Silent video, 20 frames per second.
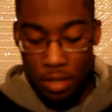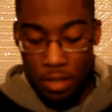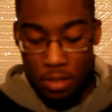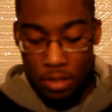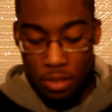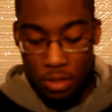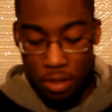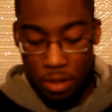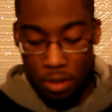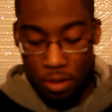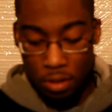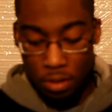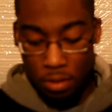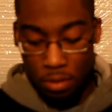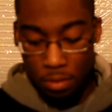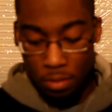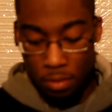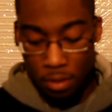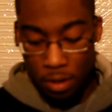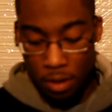
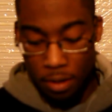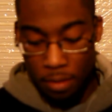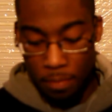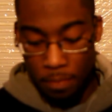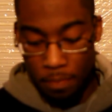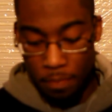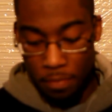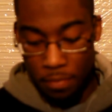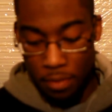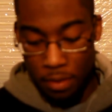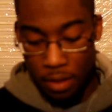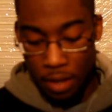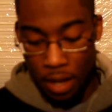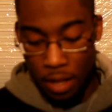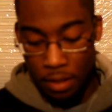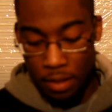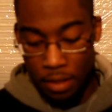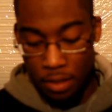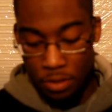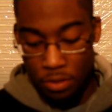So
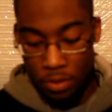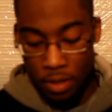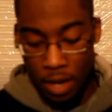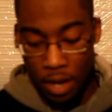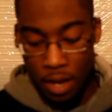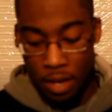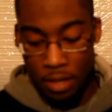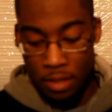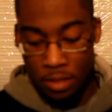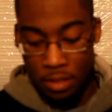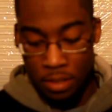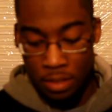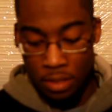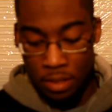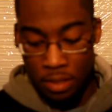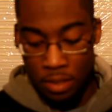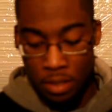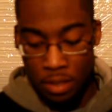I led you guys